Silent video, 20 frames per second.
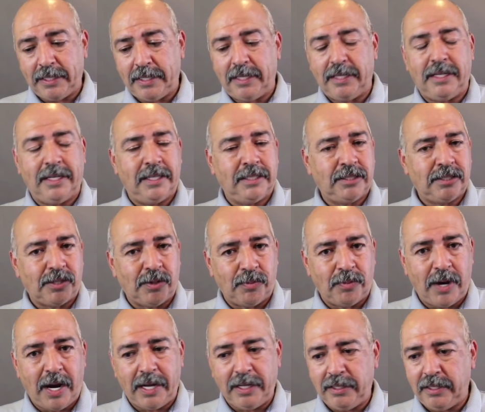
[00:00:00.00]
it. It's the
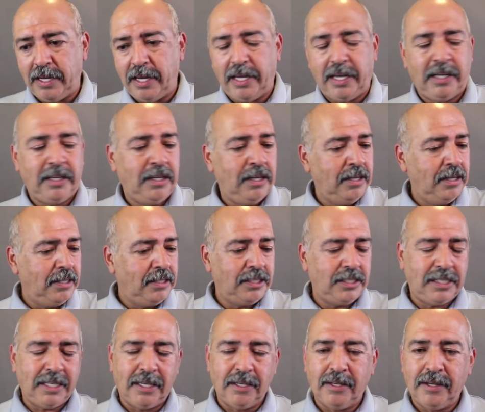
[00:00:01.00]
right thing.
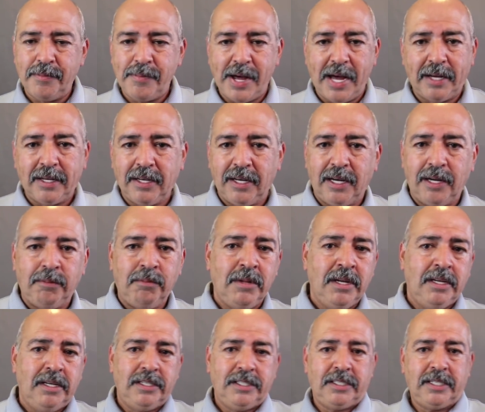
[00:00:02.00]
Seal it back up.
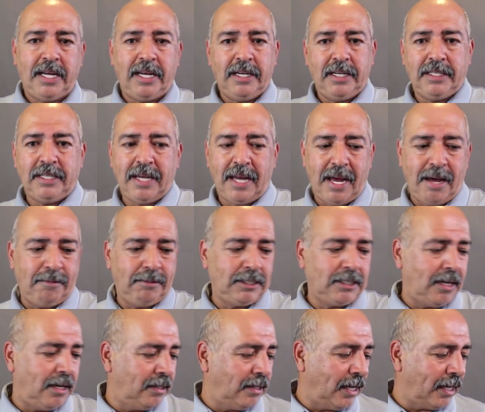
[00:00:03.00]
Send it to
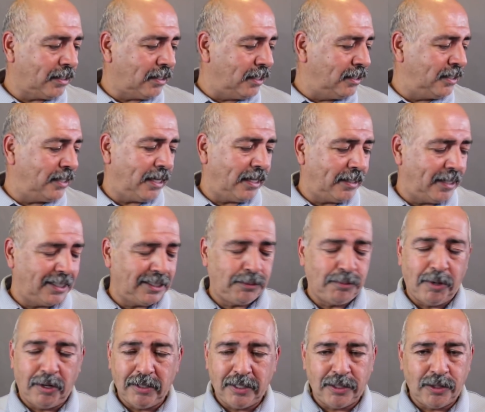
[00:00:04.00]
Amazon. Like I said, that
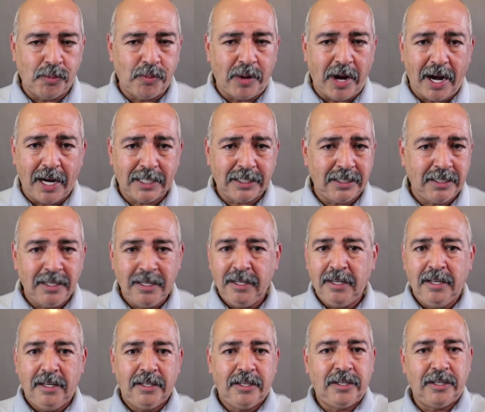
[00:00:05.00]
small little box
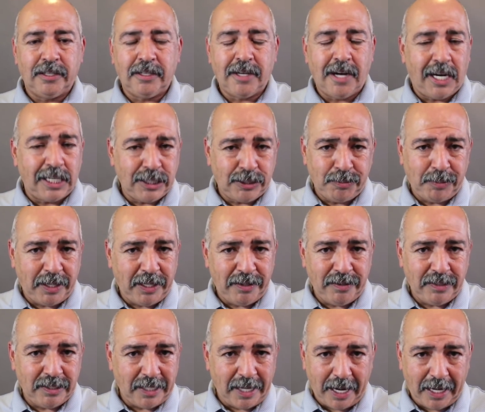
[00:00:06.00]
could cost
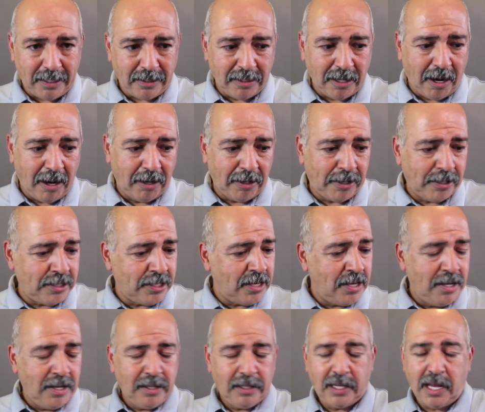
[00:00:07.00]
me $8.
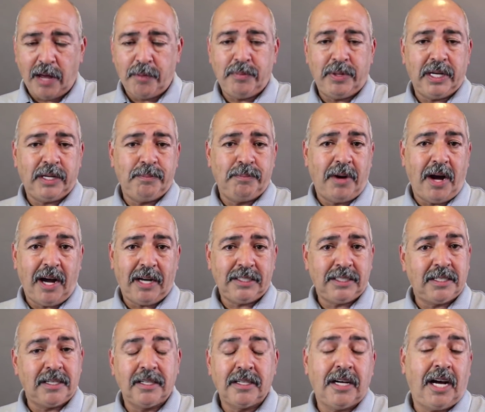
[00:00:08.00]
That big box
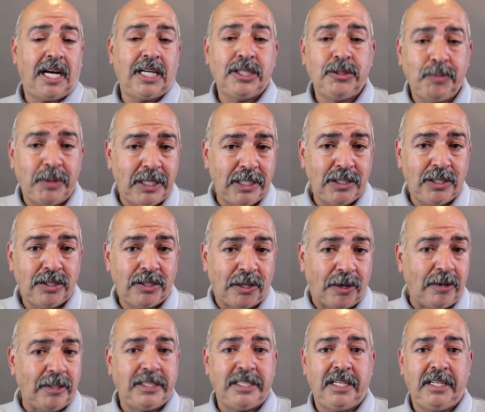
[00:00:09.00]
could cost me
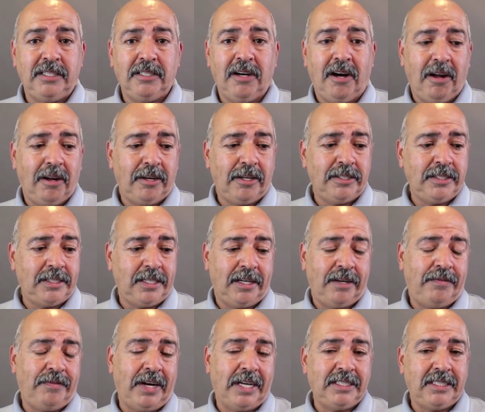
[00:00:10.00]
$13. And
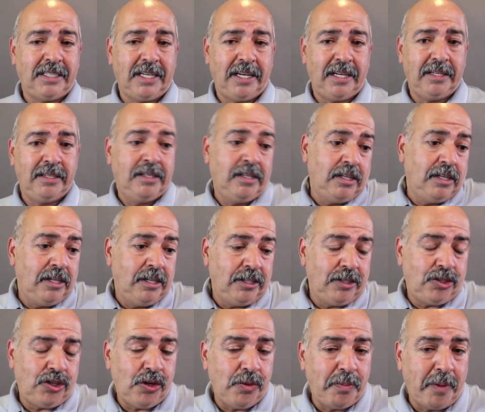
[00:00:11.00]
if I send
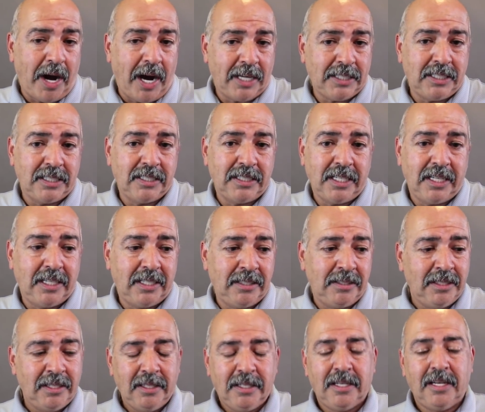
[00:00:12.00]
2 boxes in,
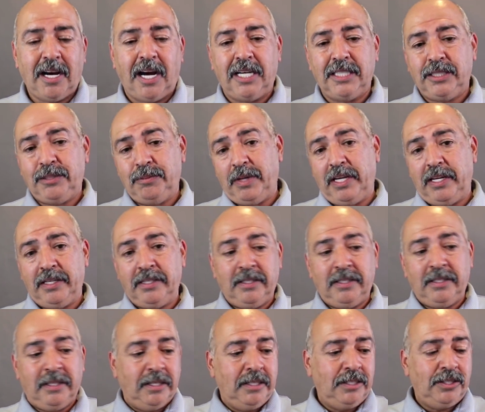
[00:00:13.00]
cost
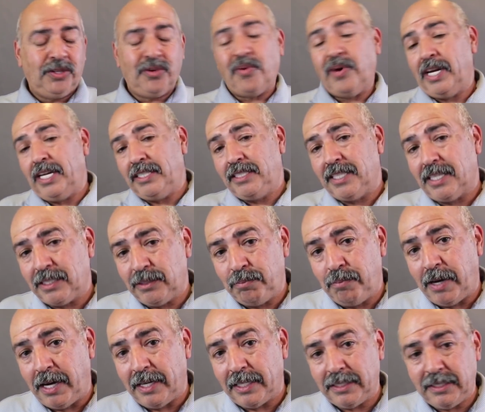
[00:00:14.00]
me 26
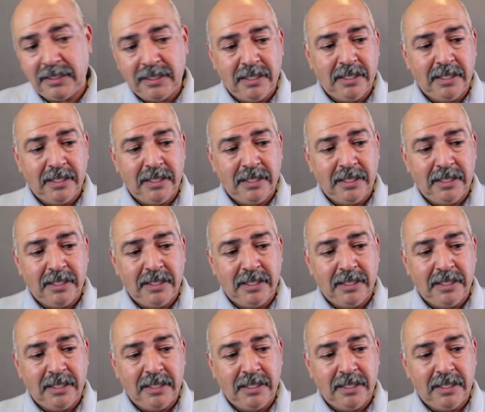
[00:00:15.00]
bucks.